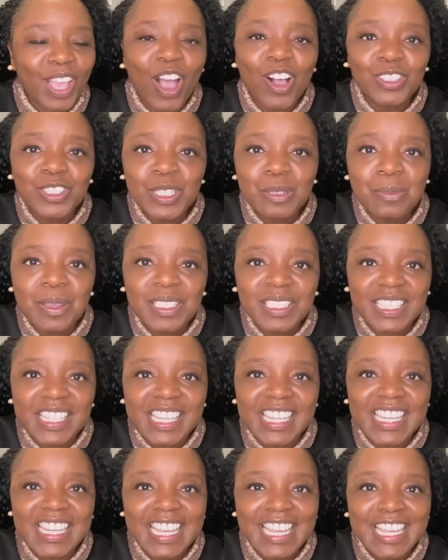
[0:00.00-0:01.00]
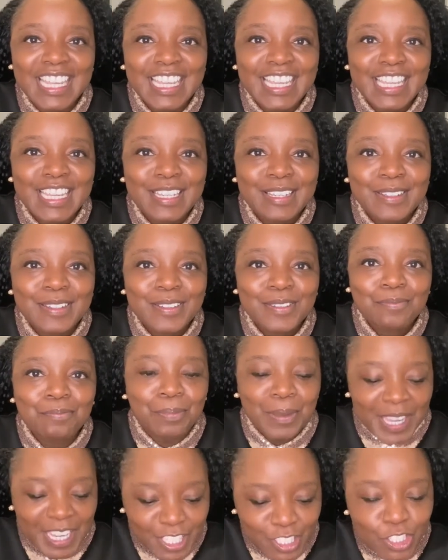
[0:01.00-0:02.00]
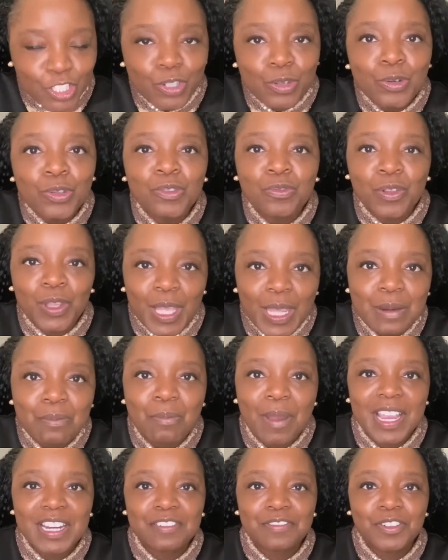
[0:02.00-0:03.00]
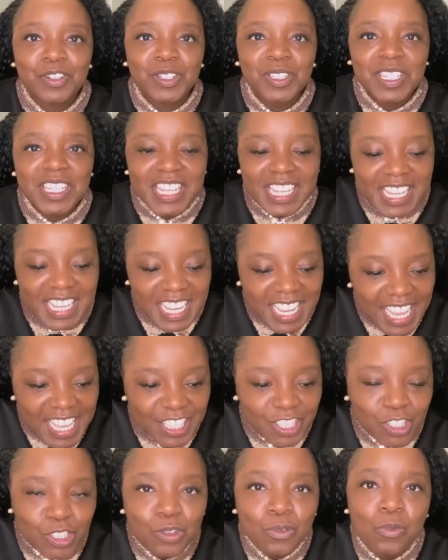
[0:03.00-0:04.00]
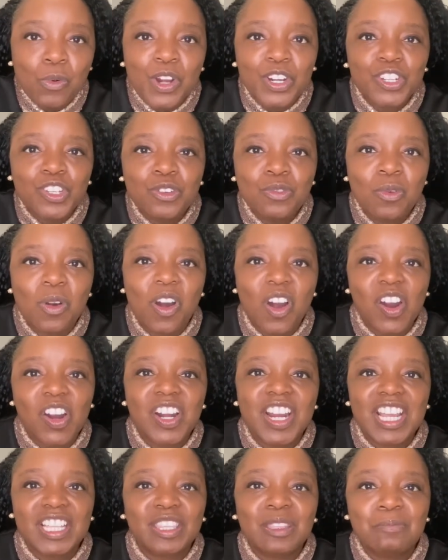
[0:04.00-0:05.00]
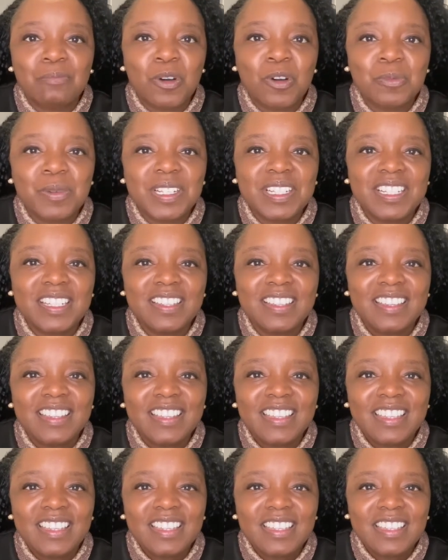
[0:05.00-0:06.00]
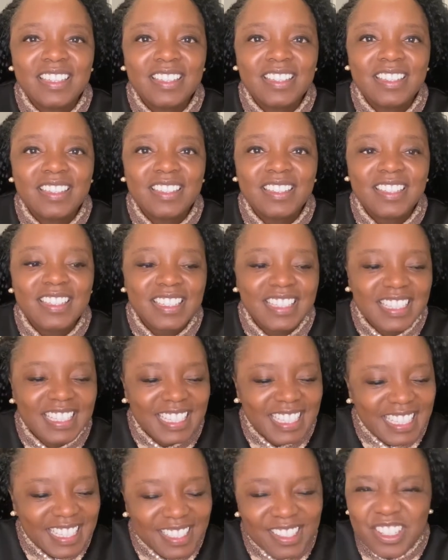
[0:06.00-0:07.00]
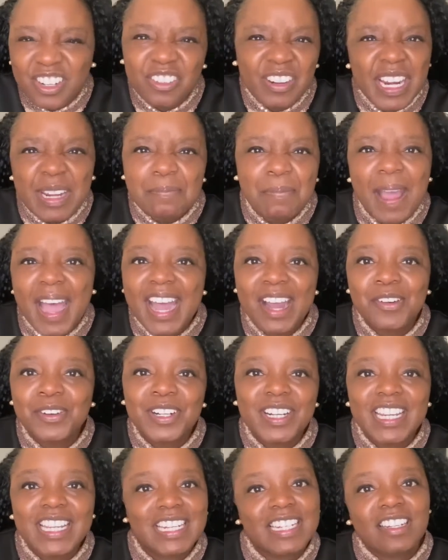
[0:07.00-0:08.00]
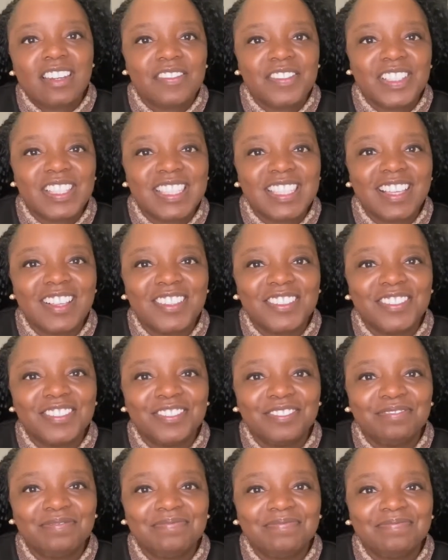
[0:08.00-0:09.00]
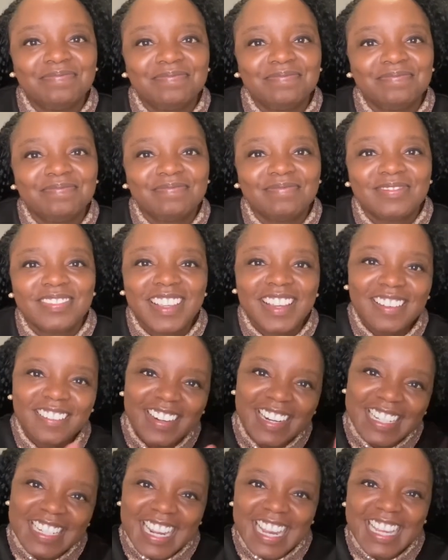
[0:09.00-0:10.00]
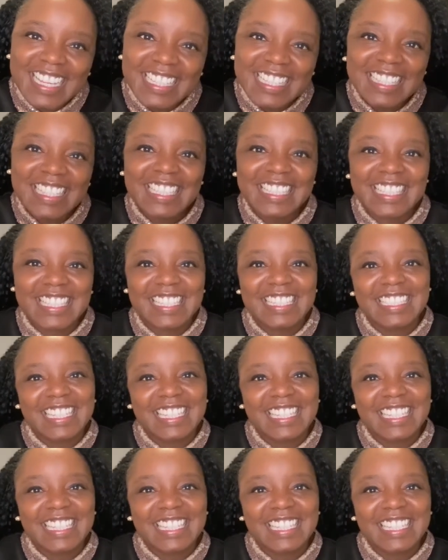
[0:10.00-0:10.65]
ultimately being truthful and mindful as to where you are at the moment is great power in and of itself. All right, guys, see you